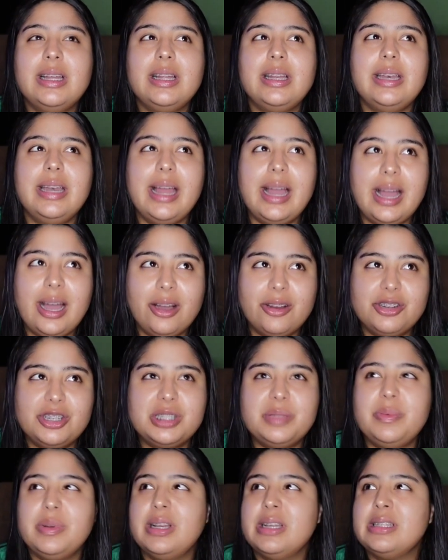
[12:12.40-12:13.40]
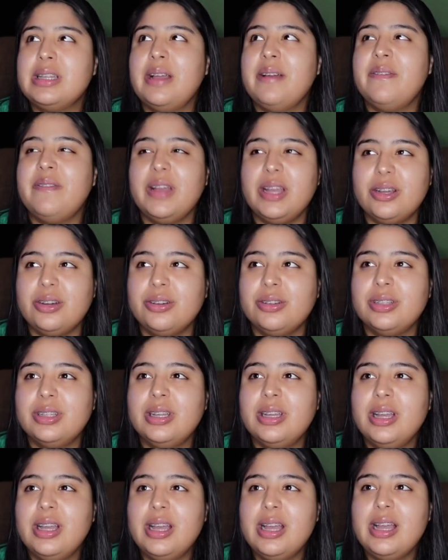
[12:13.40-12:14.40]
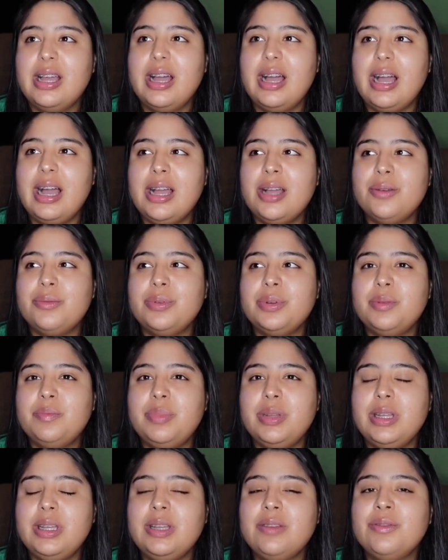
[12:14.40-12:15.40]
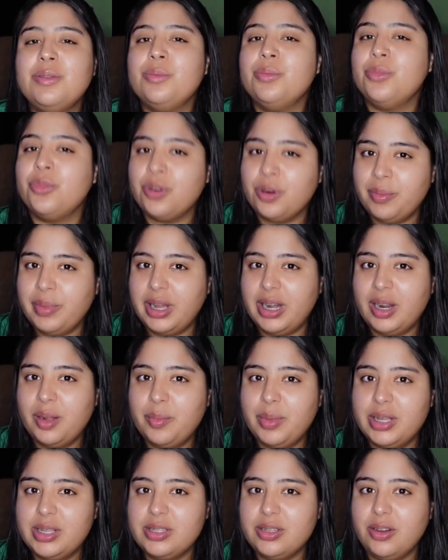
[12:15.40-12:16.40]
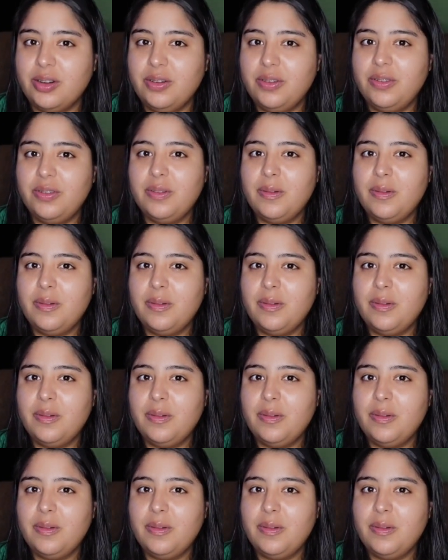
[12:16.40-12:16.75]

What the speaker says: now just because I failed, I would be even more mad at myself.